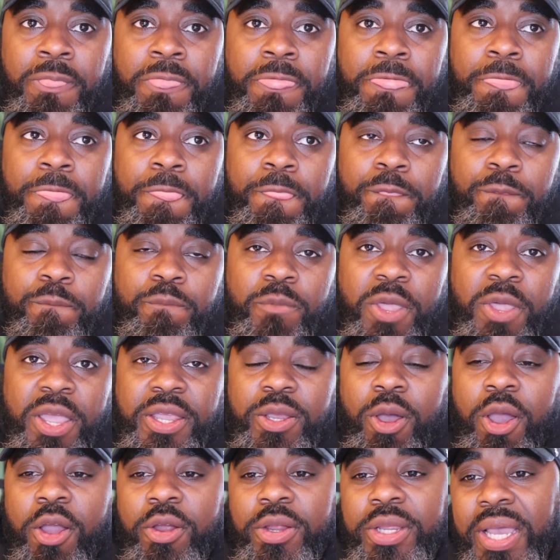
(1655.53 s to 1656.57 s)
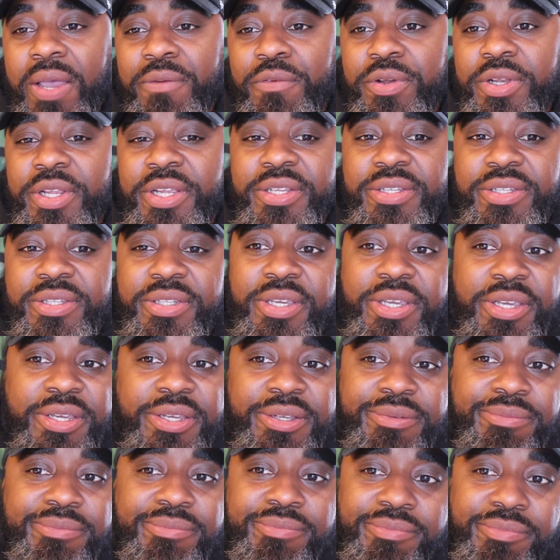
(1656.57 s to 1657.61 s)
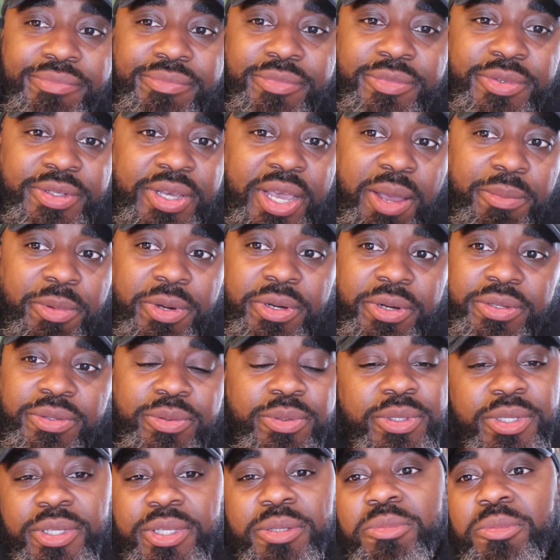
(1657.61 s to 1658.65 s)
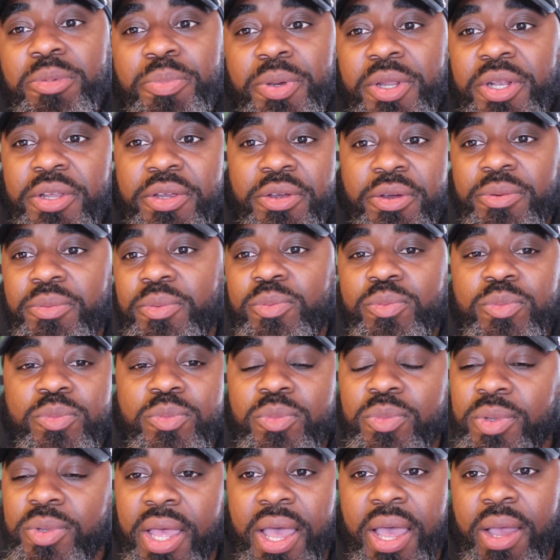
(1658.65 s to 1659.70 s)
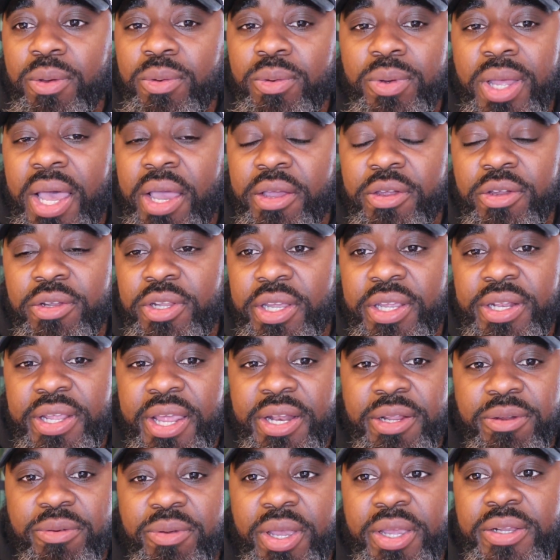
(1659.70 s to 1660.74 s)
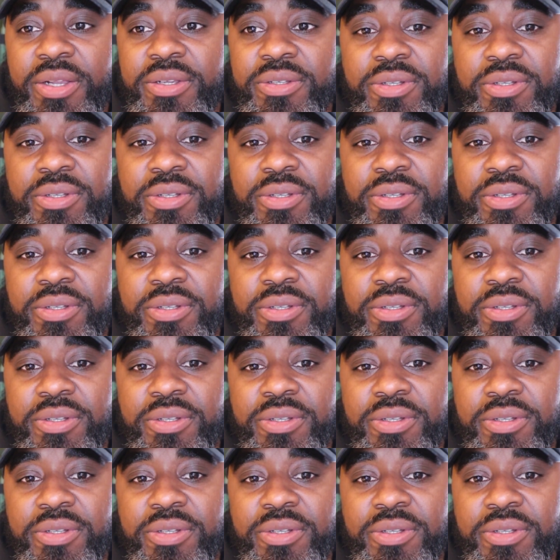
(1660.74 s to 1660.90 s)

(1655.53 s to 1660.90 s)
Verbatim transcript: Mm-hmm. Like our governance and commerce, depending on how, how you're looking at it, right?